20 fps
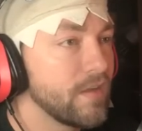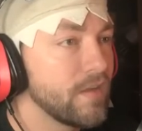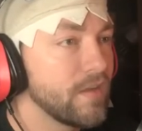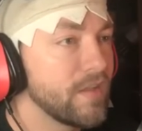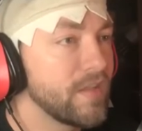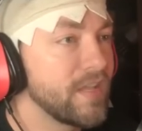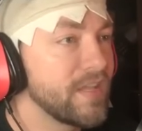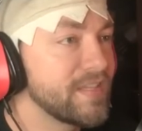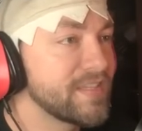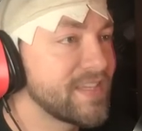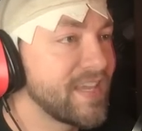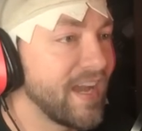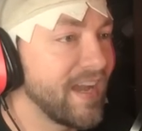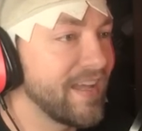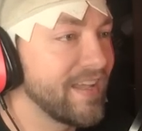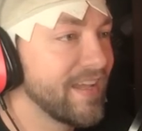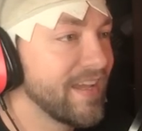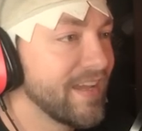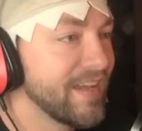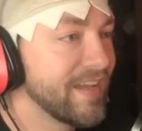
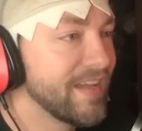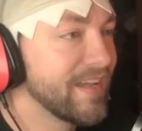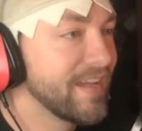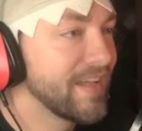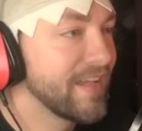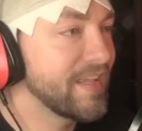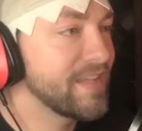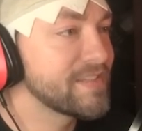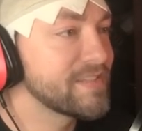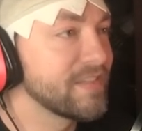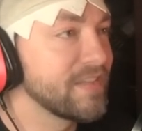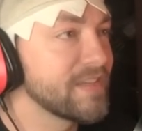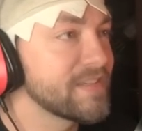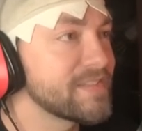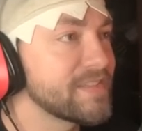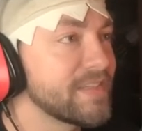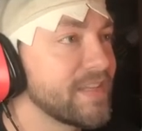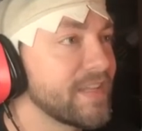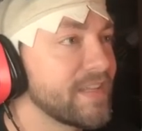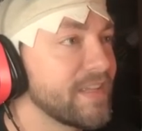He's
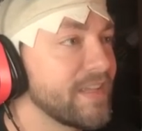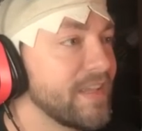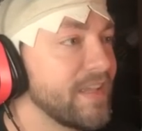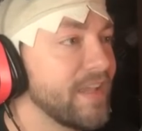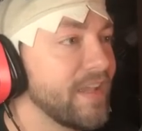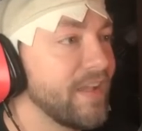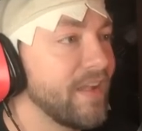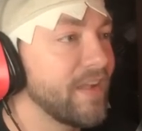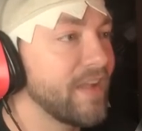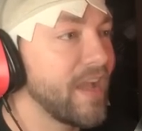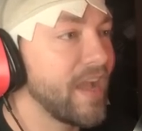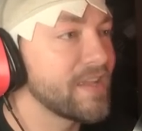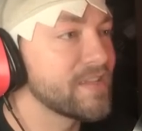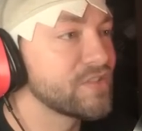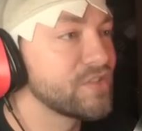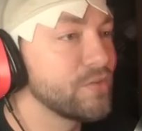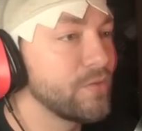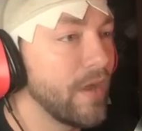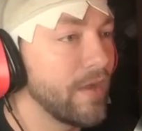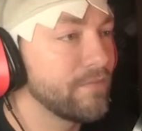listening.
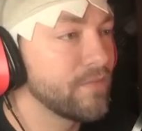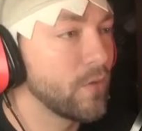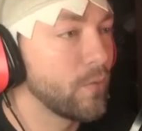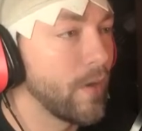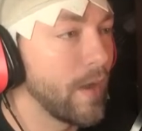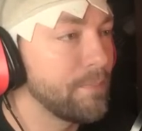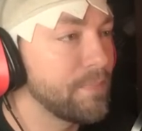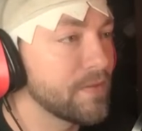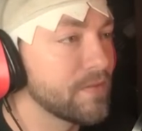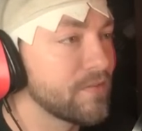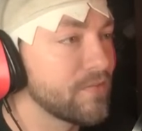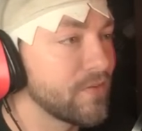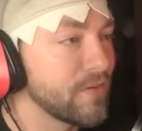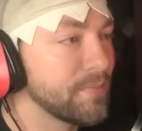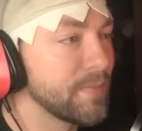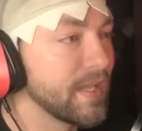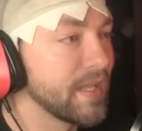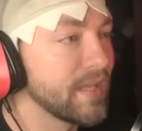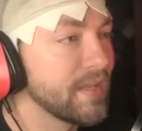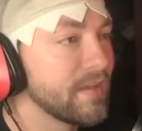Guys, you have no weapons for
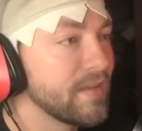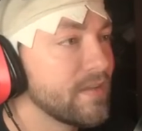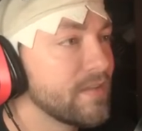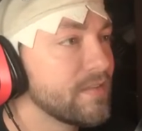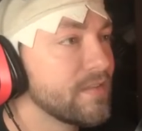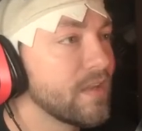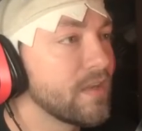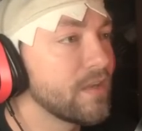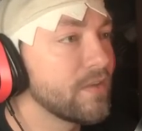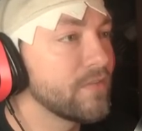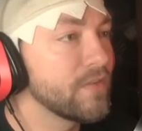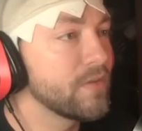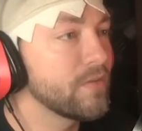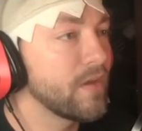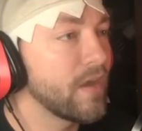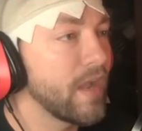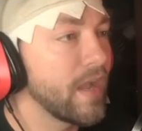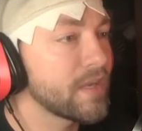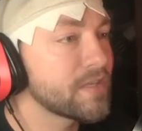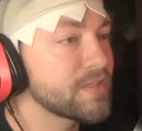me. None of you
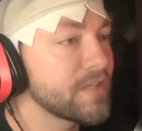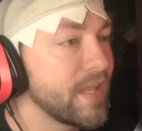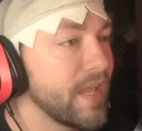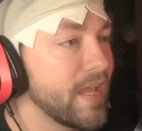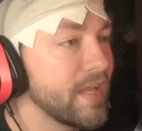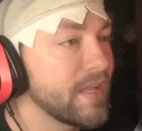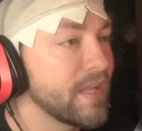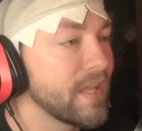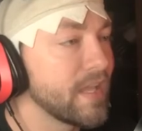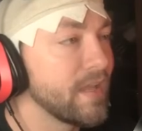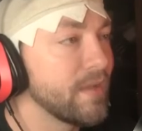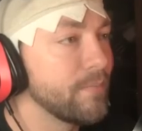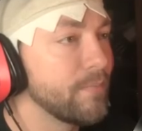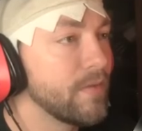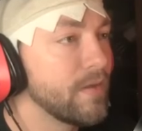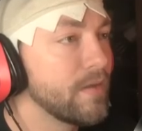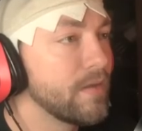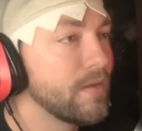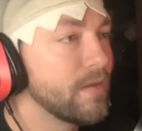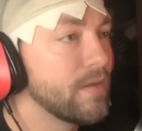are actually hitting
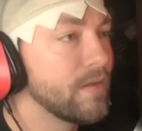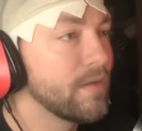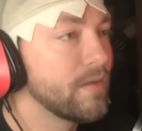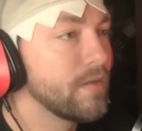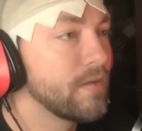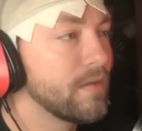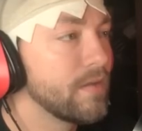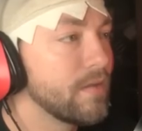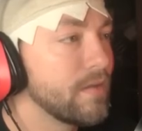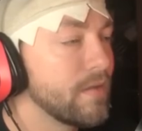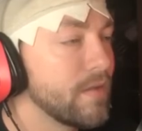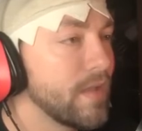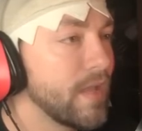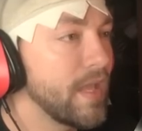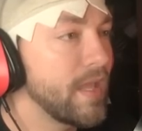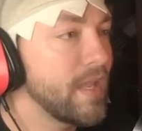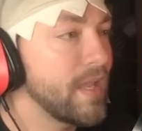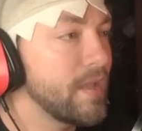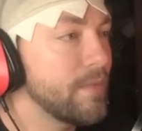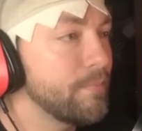him.
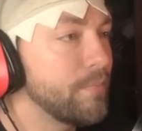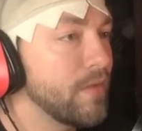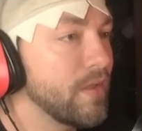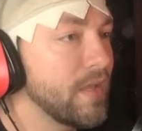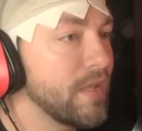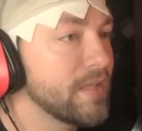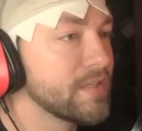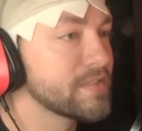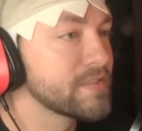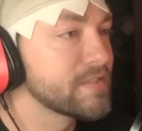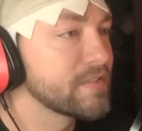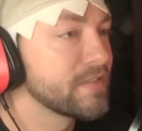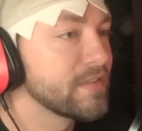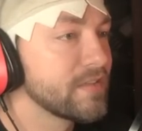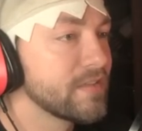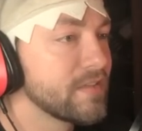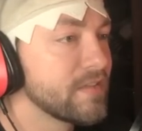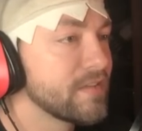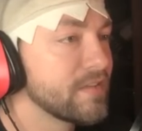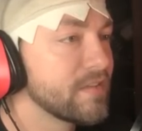Hit him, please.
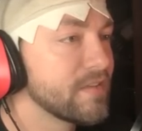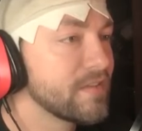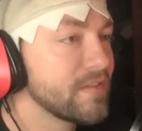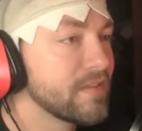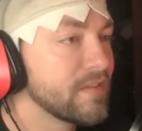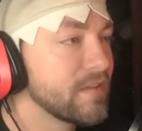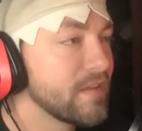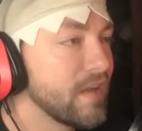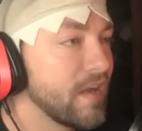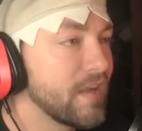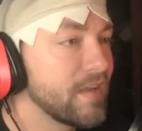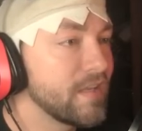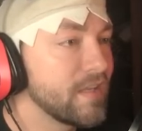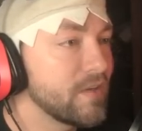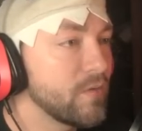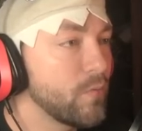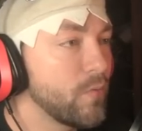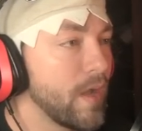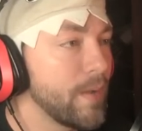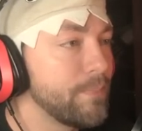I
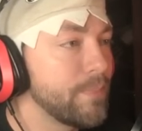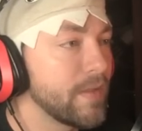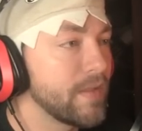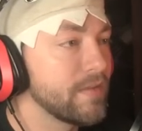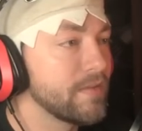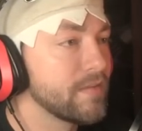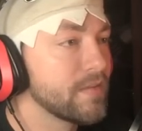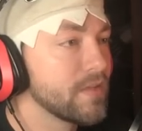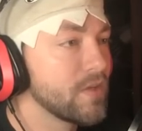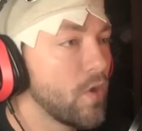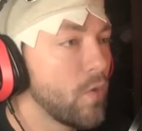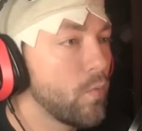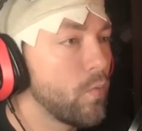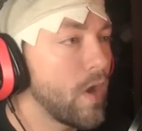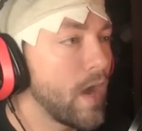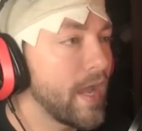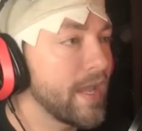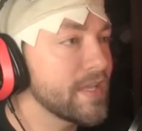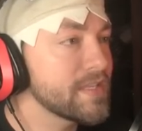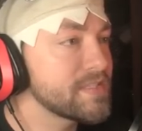need a weapon.
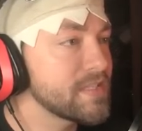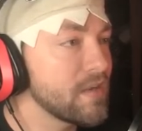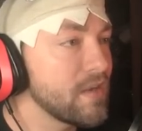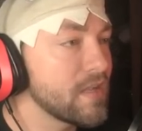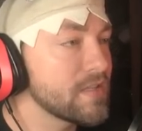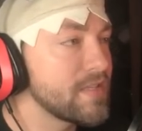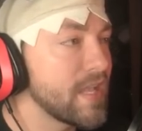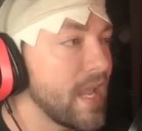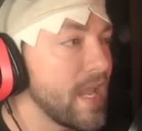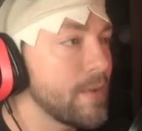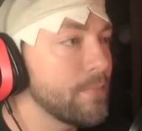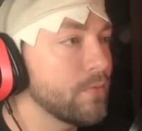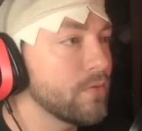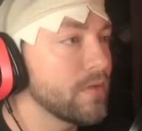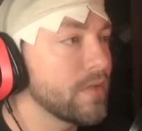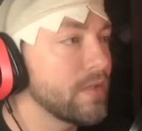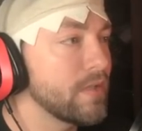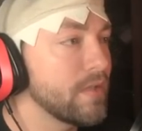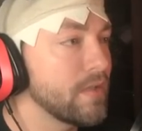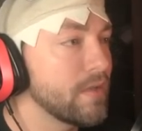Why is there a table
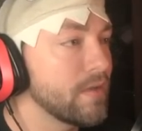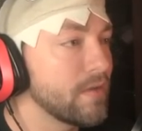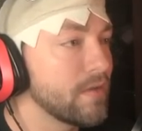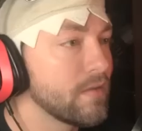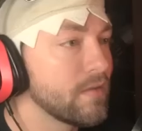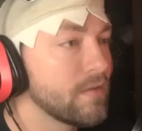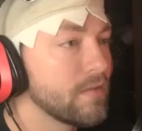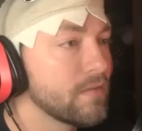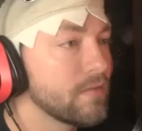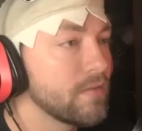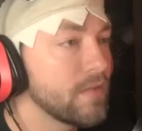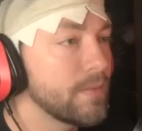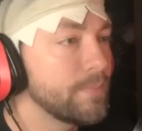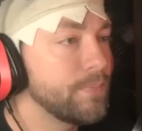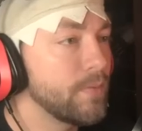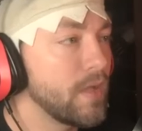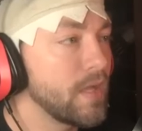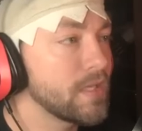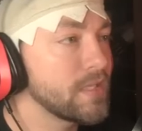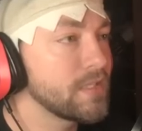in here? Like
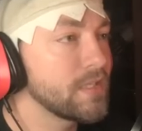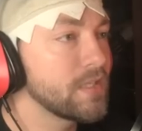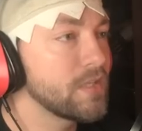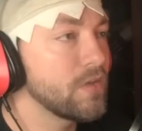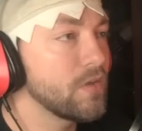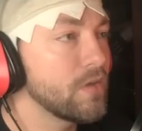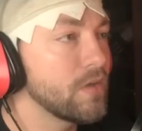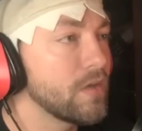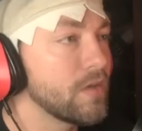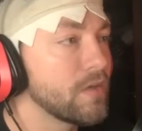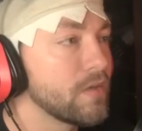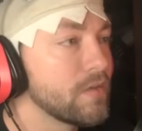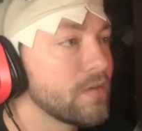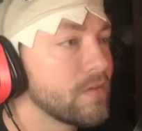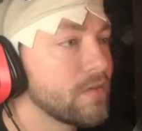blocking the door.